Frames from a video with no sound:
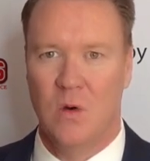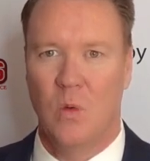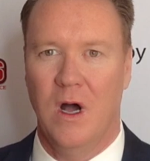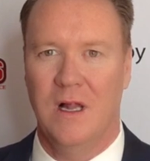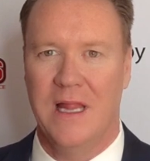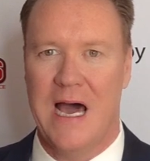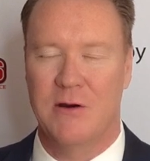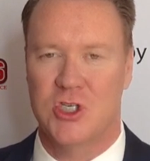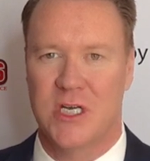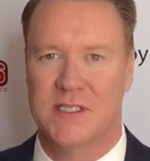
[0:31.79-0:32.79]
while
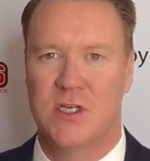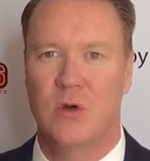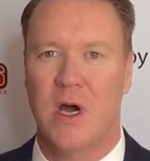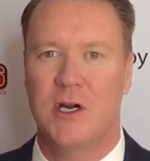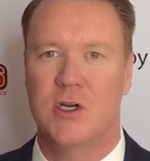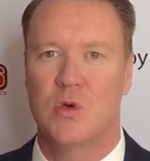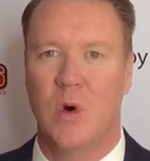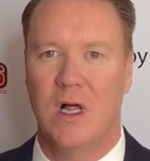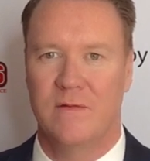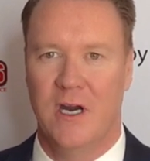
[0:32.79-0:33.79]
allowing just
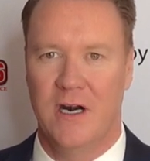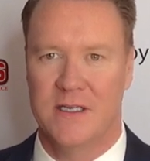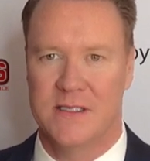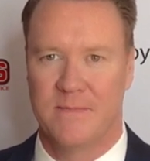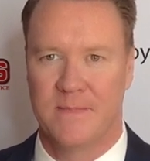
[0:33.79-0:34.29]
212 yards.